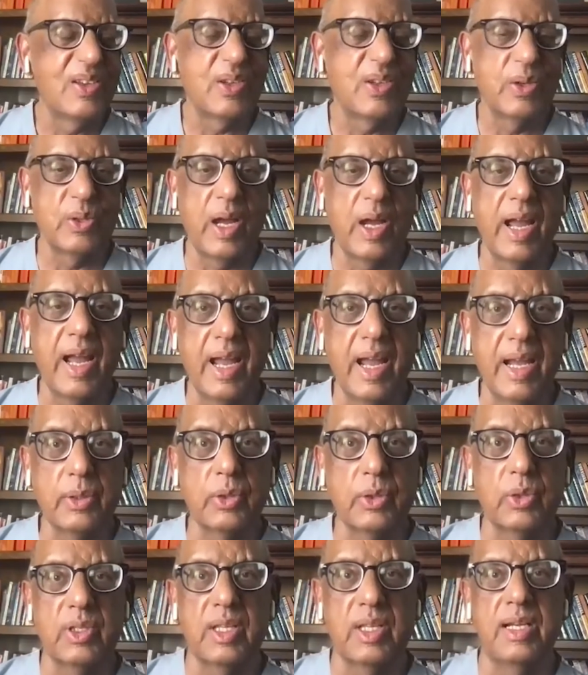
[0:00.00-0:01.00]
To add
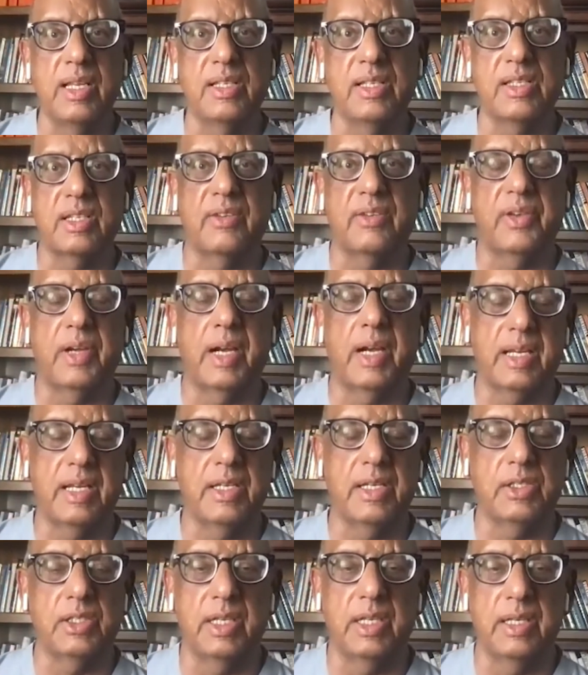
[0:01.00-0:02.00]
to the list of
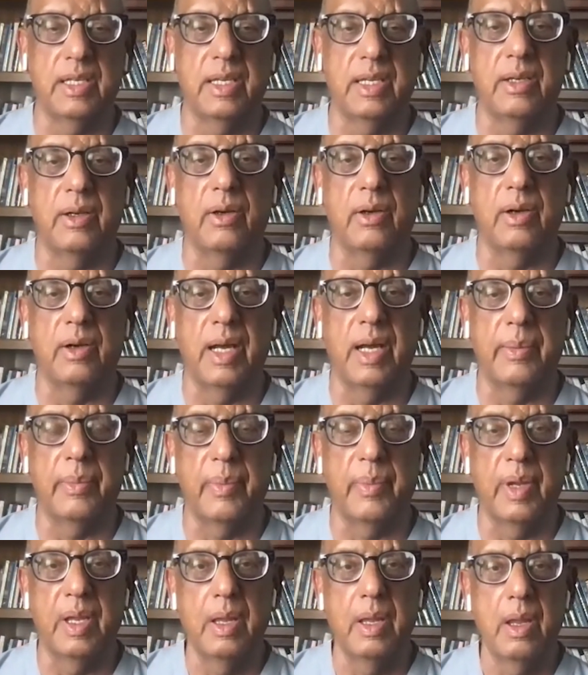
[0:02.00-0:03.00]
Rakeshji, you know,
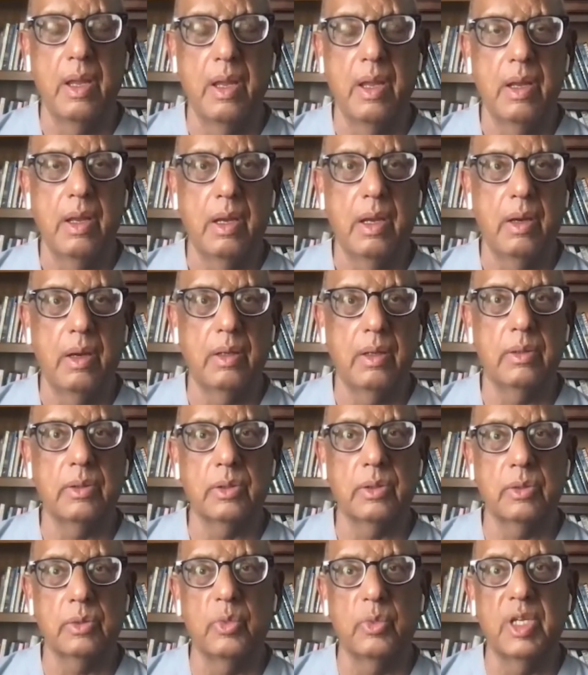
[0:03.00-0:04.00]

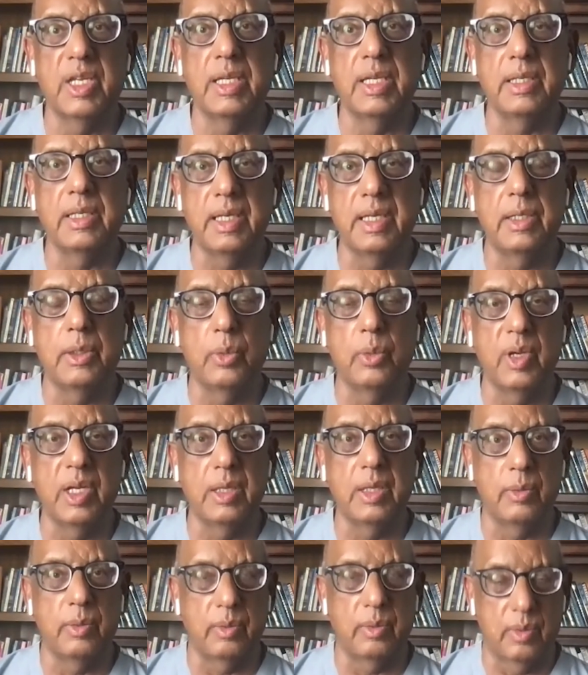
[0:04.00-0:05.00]
we did
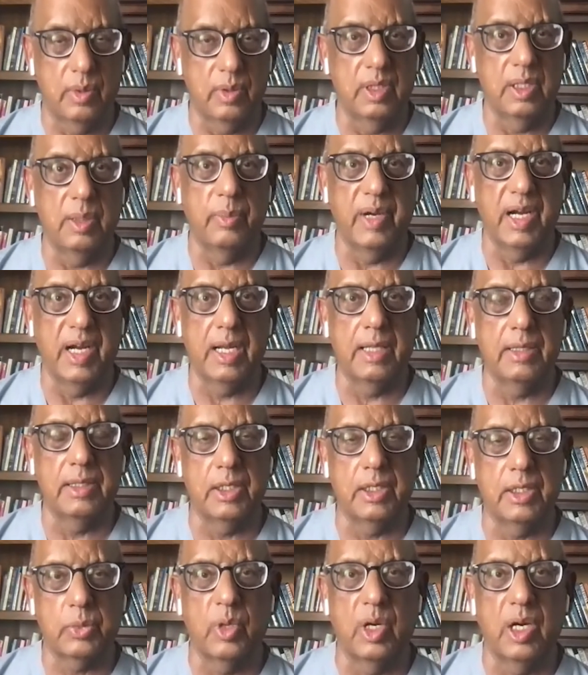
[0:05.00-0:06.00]
win the
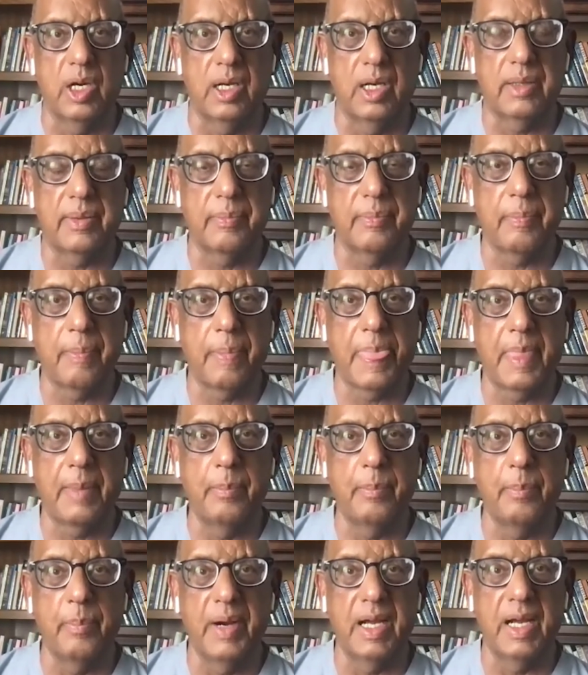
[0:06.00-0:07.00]
Bangladesh war,
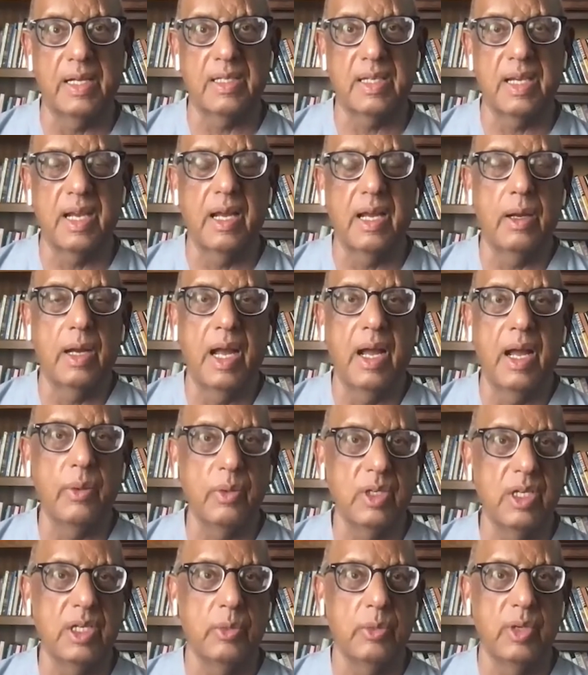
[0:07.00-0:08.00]
but how
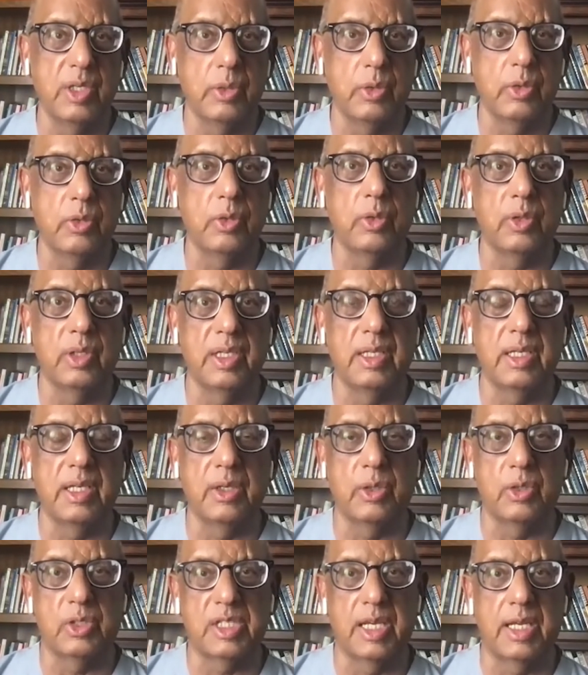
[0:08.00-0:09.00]
did we do in
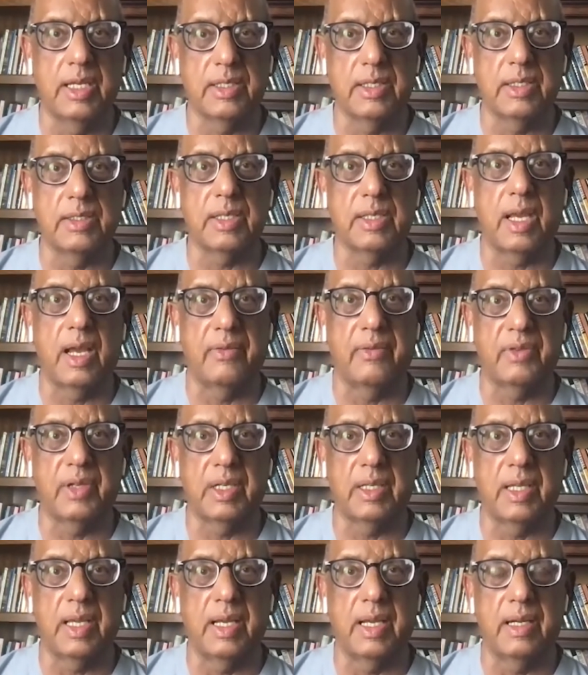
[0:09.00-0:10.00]
negotiations after
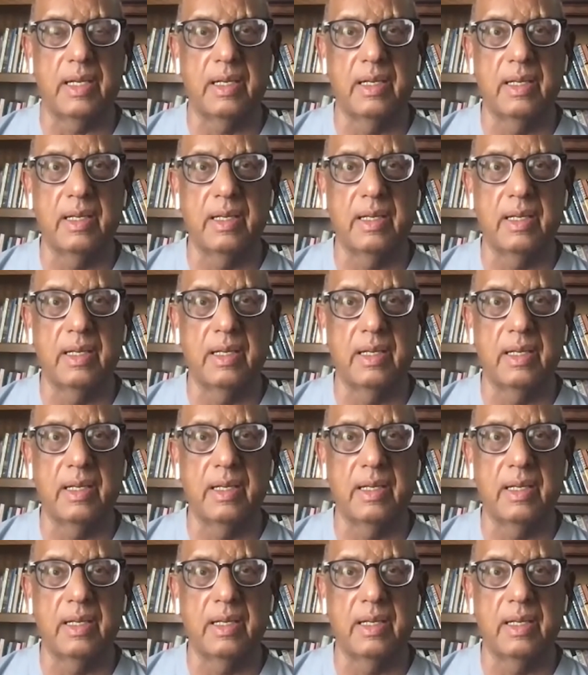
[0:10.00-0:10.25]
that?